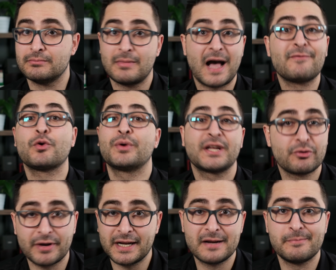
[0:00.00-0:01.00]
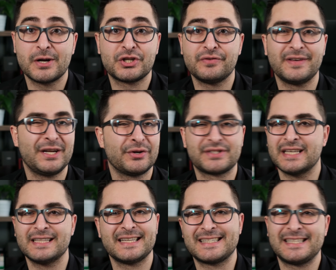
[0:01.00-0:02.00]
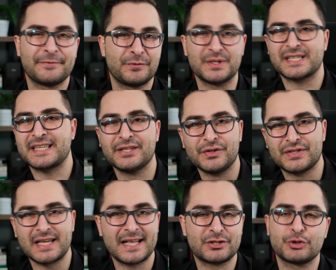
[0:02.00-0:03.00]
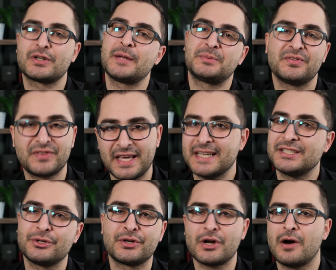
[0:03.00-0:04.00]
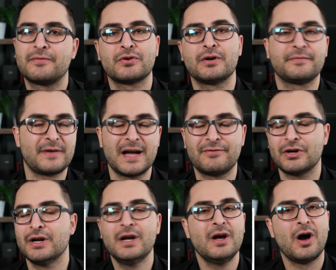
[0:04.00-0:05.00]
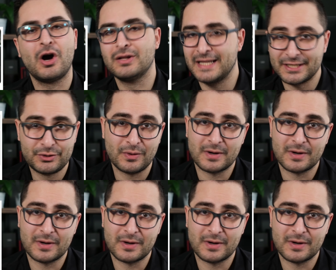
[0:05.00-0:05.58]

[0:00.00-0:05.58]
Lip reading: I've already created a bunch of videos that list different skill sets or types of gigs you can offer on Fiverr. I'll link to a